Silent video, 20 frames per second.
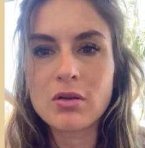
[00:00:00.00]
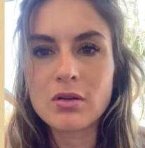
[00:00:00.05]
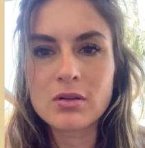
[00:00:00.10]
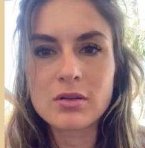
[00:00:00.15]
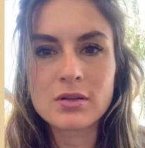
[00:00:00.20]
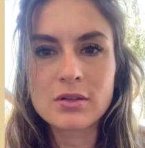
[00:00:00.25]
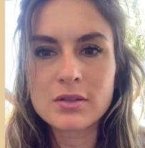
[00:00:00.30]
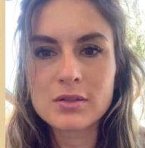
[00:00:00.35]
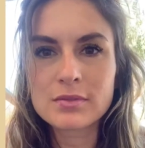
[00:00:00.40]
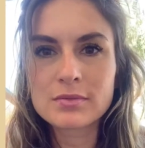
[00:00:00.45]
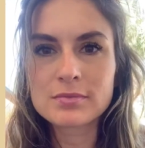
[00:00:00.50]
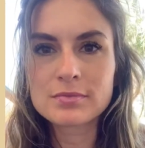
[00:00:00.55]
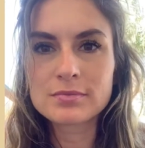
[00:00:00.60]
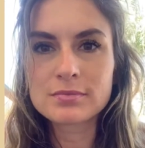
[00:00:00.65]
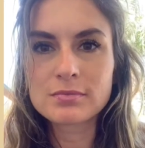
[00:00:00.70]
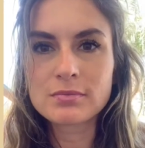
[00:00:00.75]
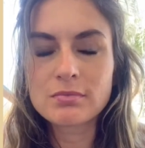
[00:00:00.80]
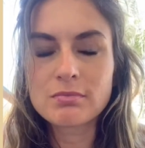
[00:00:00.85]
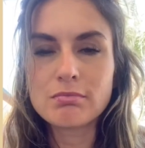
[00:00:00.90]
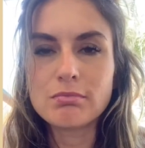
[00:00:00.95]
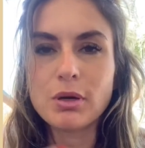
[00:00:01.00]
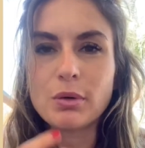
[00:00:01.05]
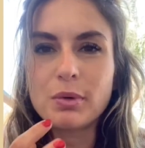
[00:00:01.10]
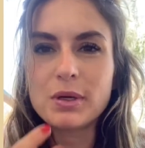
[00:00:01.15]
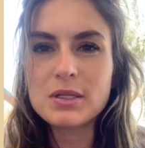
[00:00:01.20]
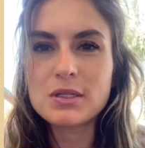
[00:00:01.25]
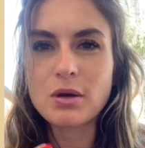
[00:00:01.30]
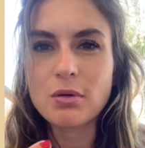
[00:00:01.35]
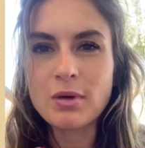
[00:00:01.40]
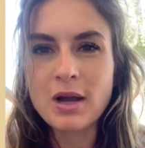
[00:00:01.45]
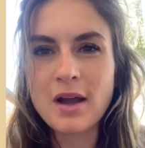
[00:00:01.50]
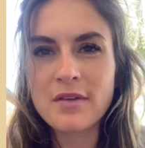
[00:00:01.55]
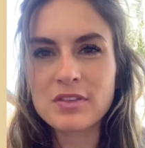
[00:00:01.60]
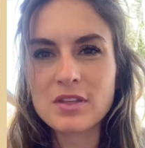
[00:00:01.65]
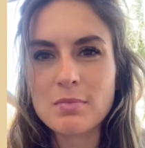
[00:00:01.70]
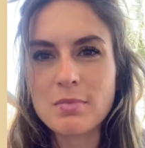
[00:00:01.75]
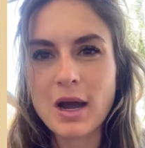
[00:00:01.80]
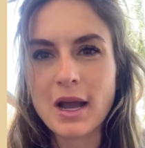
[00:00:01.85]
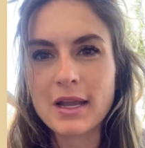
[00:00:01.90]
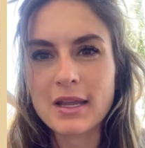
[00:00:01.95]
but we don't have to buy into them.
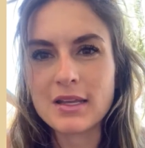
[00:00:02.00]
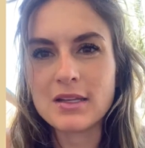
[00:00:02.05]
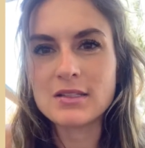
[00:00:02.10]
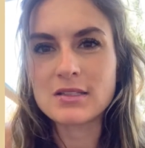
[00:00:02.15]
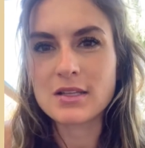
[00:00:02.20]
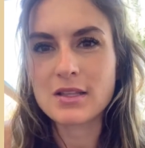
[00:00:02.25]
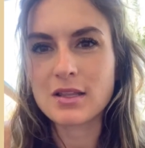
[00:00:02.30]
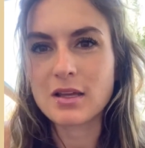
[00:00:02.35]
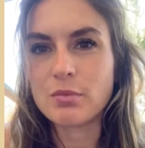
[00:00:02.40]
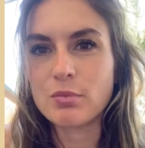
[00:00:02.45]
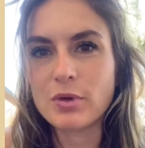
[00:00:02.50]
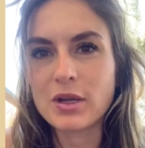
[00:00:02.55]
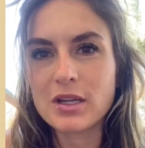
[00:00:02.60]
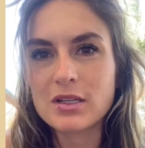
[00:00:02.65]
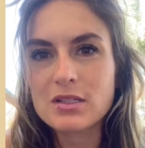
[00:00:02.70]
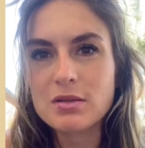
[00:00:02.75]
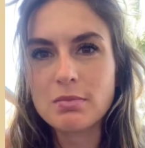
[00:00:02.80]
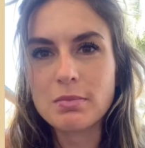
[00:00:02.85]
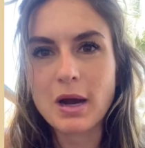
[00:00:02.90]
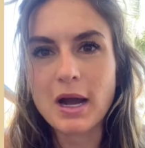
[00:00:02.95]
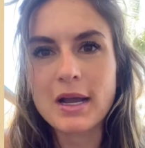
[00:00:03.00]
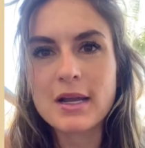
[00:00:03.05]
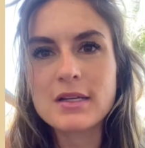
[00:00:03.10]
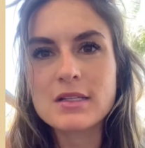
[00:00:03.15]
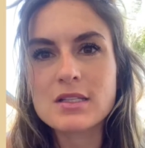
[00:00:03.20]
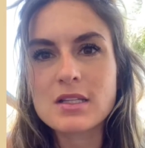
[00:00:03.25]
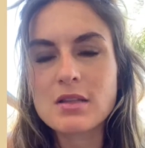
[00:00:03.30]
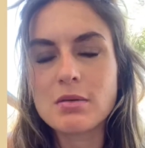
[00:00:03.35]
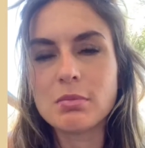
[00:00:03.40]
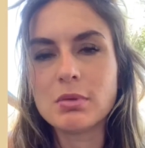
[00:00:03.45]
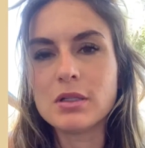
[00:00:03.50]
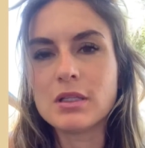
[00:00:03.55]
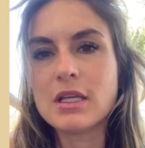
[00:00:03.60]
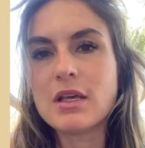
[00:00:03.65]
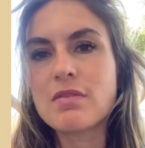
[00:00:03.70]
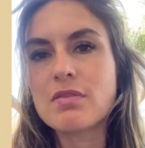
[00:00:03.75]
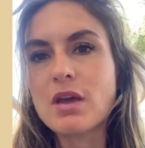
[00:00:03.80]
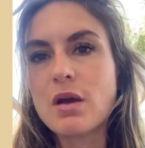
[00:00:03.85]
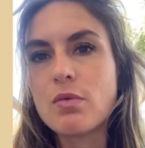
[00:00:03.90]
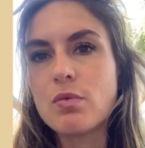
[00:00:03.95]
We get to buy into the belief that we are going to
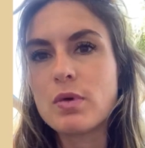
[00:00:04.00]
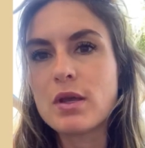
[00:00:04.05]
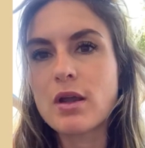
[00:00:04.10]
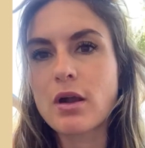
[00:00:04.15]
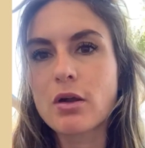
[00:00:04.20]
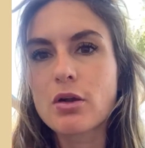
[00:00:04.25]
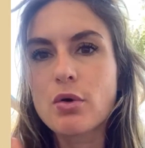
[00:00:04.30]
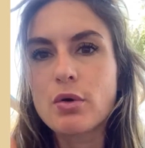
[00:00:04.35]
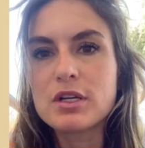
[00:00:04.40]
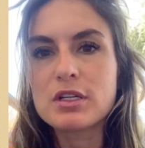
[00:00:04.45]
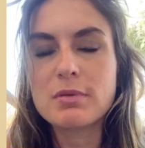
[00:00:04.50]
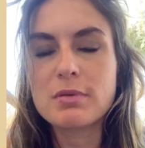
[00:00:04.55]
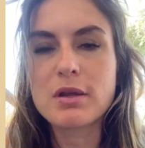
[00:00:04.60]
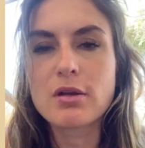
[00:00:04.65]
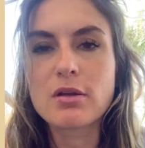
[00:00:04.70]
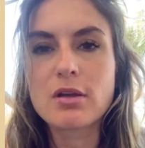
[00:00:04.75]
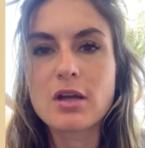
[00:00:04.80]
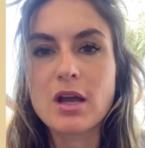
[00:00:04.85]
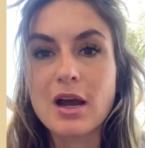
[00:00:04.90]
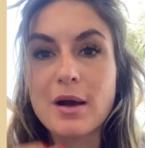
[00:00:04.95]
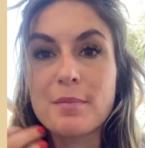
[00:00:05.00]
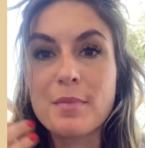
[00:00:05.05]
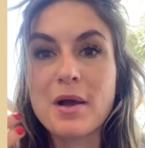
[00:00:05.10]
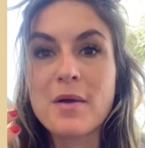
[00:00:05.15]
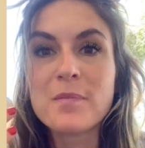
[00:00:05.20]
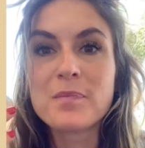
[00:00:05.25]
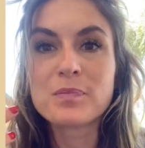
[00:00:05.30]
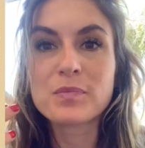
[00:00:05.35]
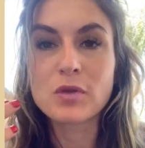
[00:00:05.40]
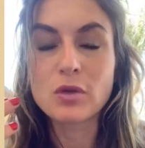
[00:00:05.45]
become greater.